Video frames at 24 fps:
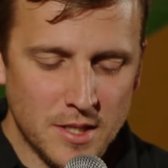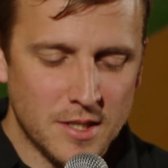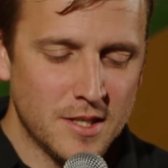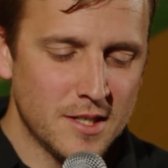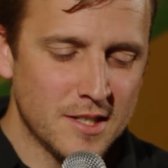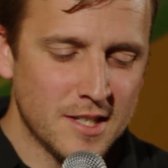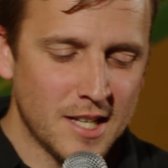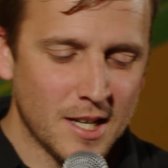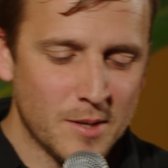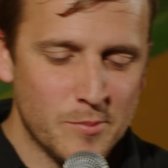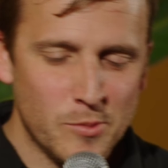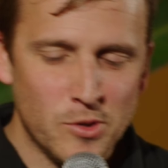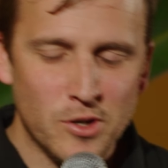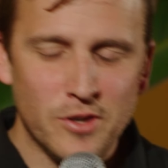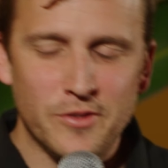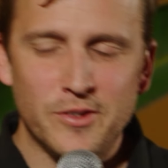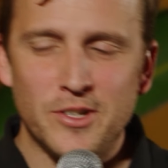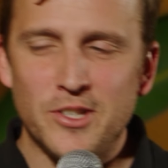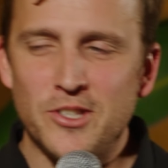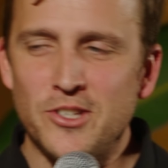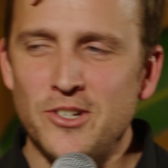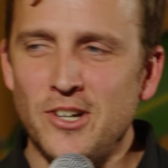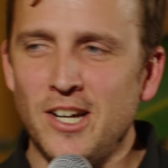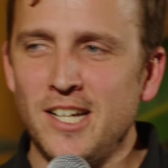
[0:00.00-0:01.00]
this is like more of
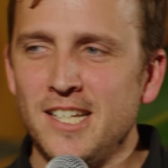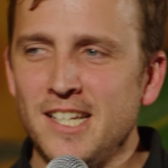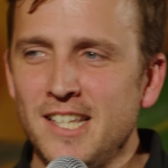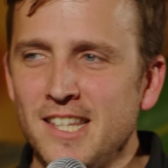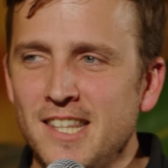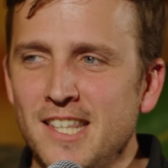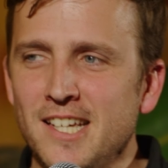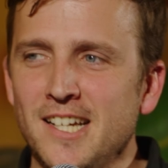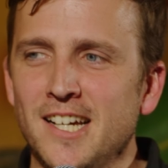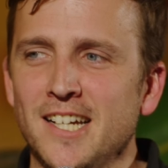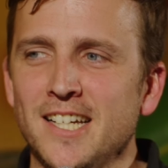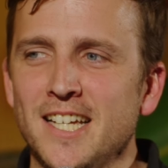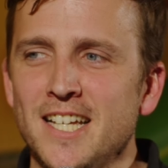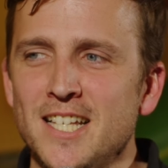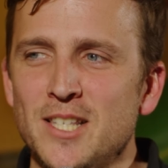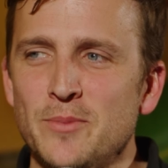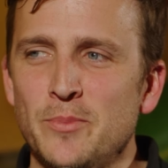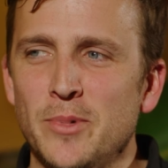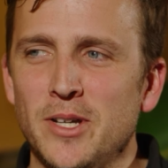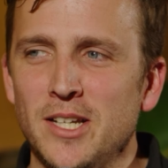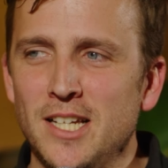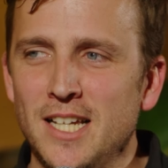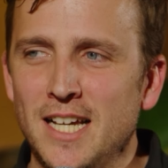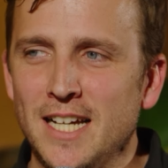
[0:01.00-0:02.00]
an Australian thing, I guess,
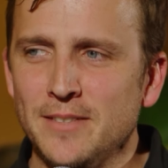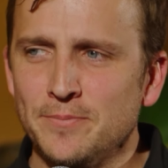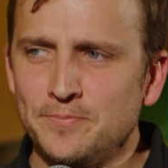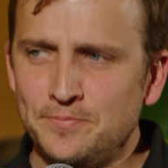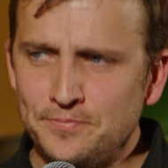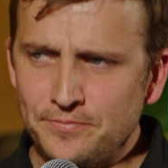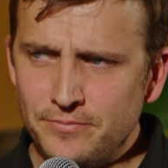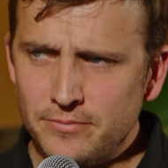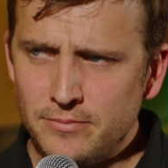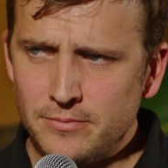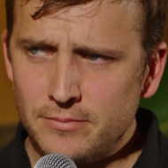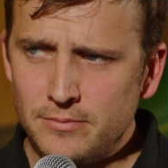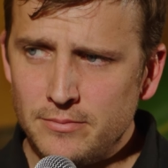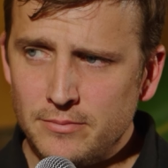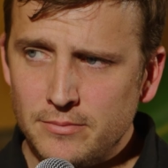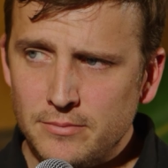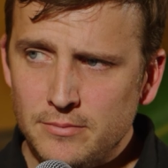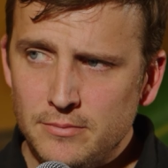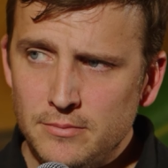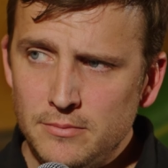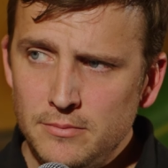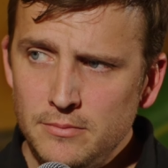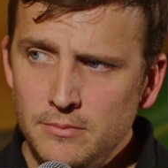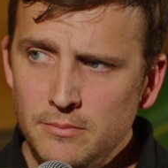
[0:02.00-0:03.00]
but like
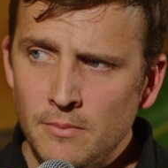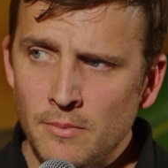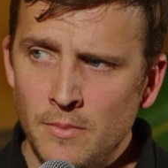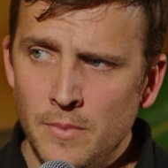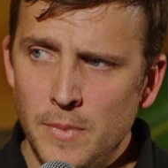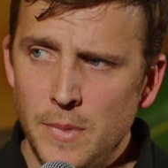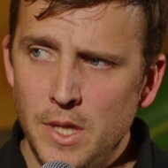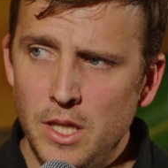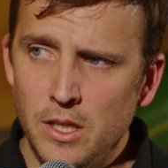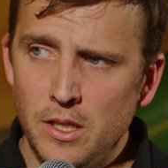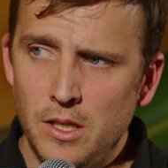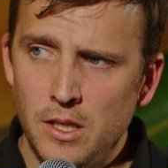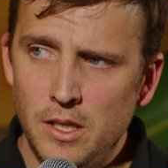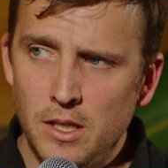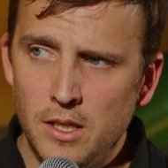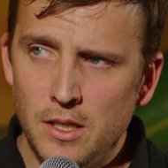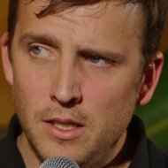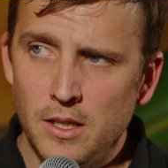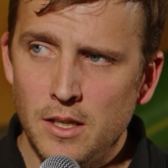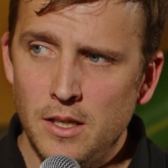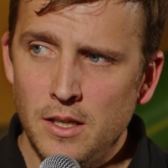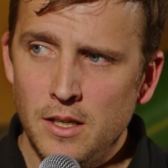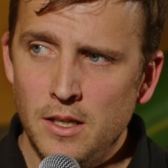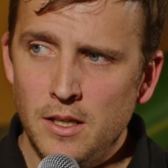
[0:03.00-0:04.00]

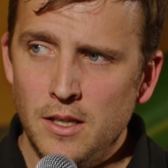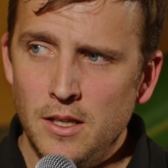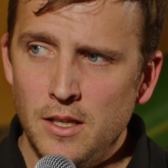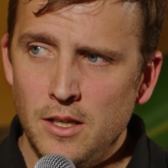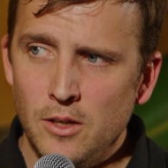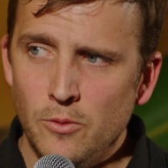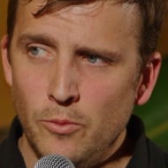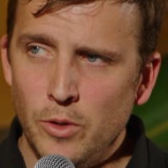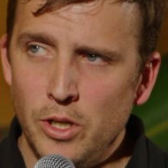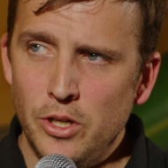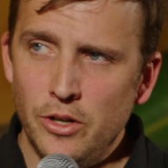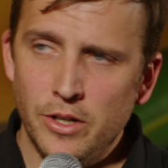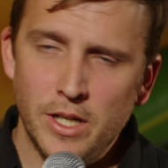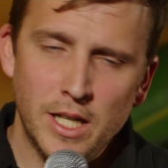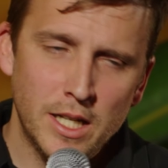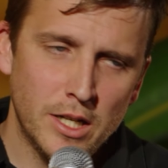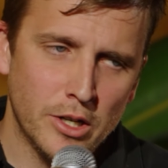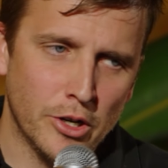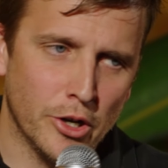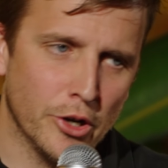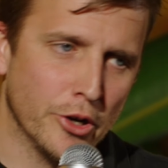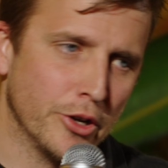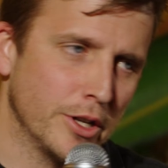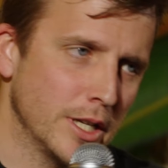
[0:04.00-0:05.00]
we don't need
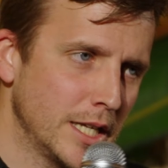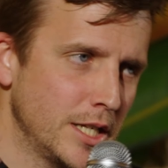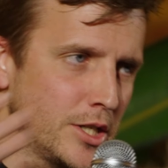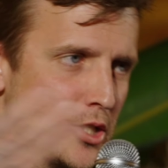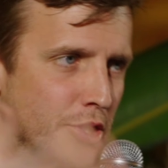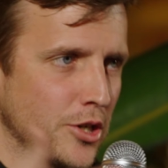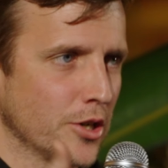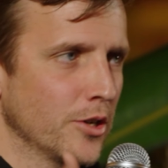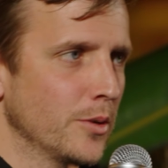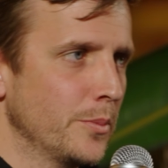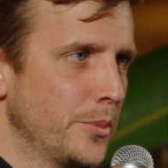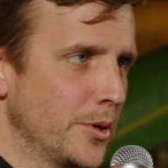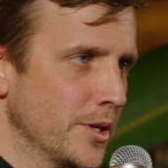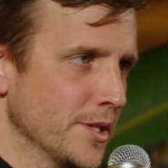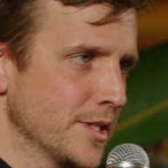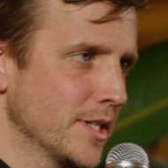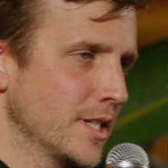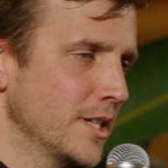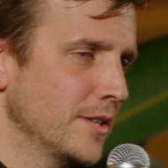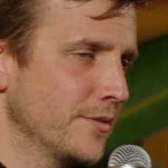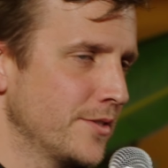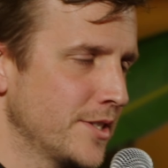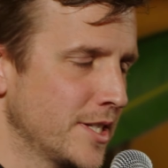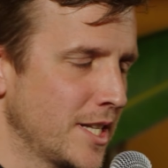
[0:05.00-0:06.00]
to only show
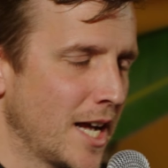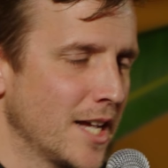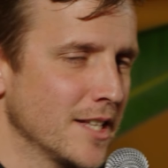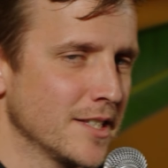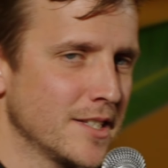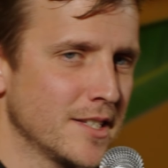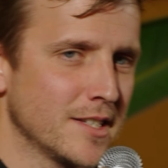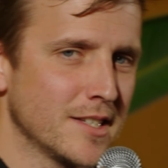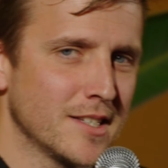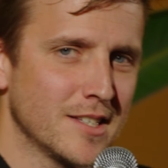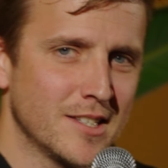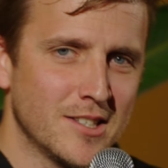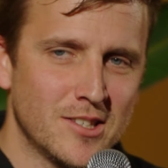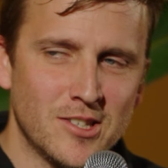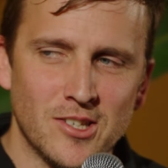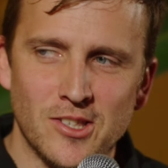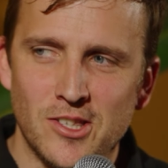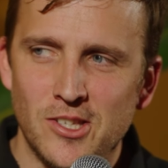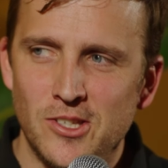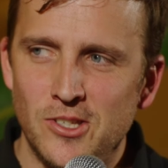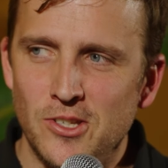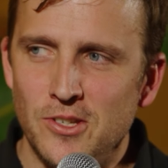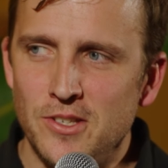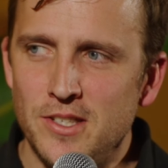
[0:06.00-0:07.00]
positive stats to
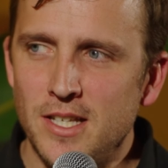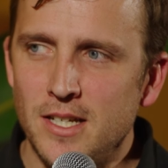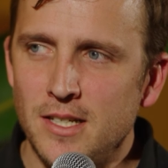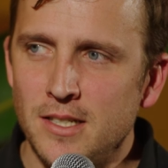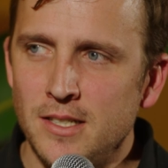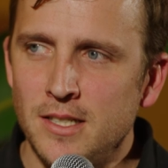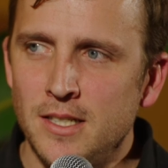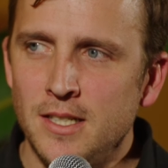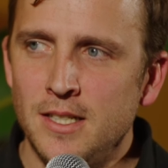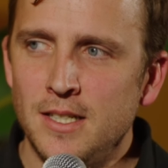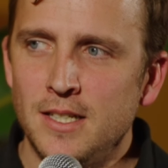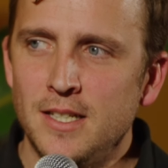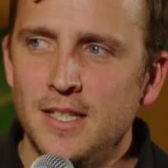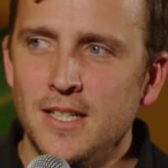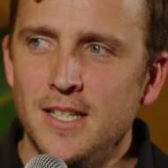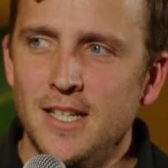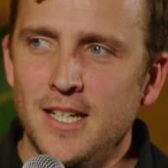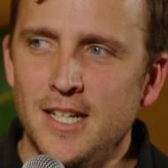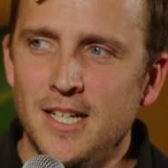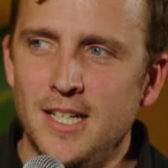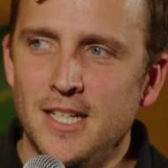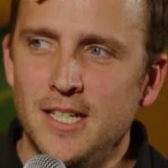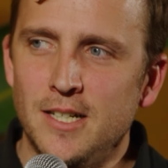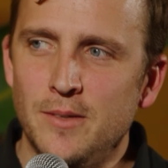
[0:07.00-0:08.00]
the user.
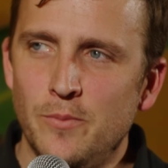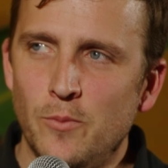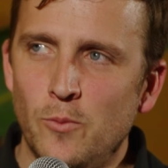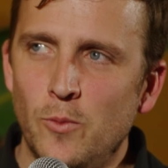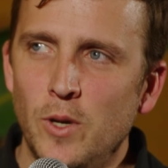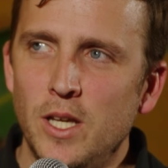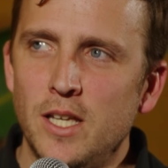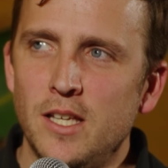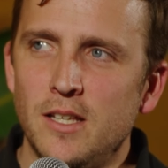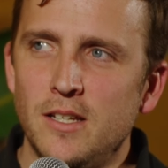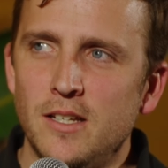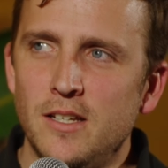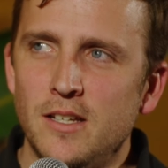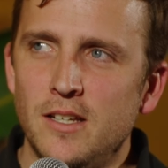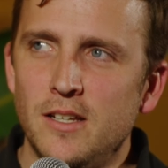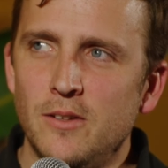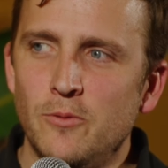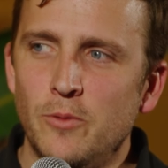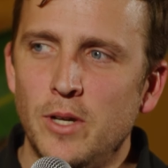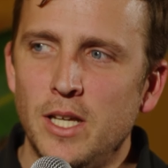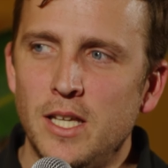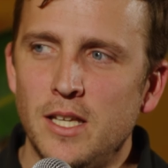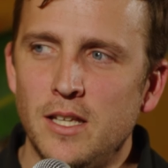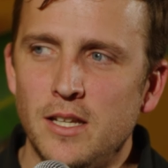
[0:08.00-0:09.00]
We
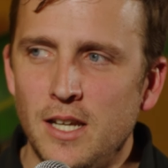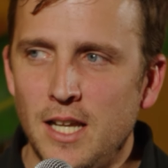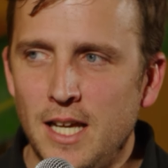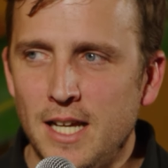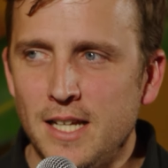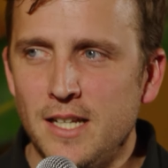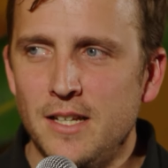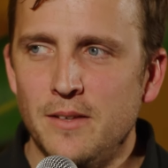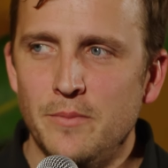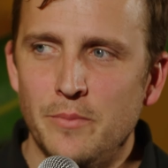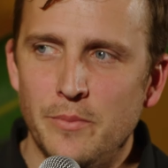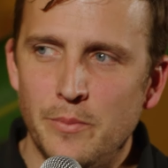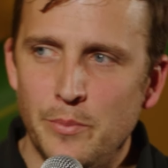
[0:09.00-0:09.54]
can like